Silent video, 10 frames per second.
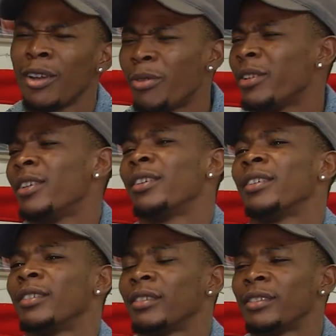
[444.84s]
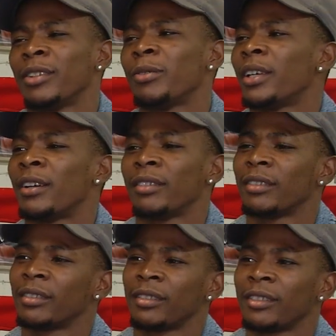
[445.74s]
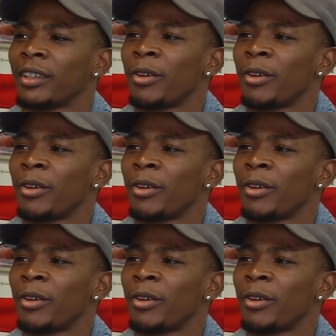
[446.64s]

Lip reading: Oh yeah, no doubt. I